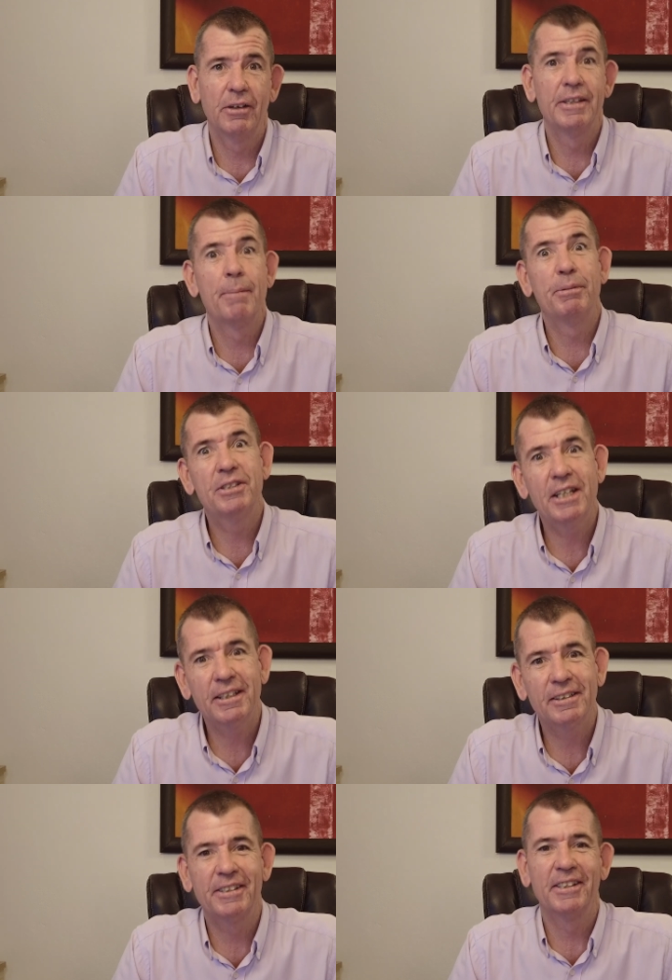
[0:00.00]
and then
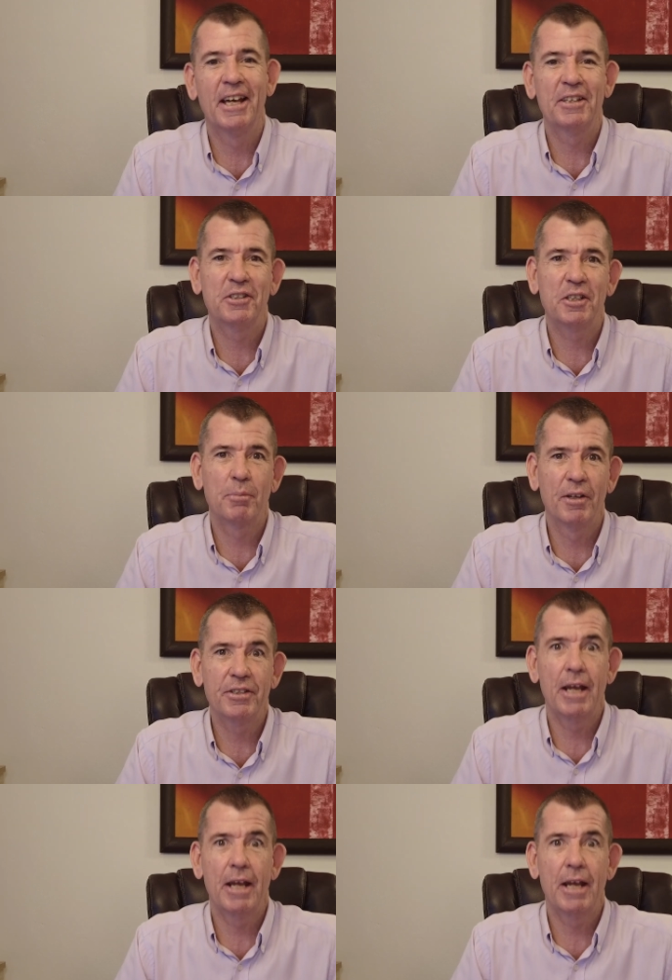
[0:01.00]
particularly the last 6 months,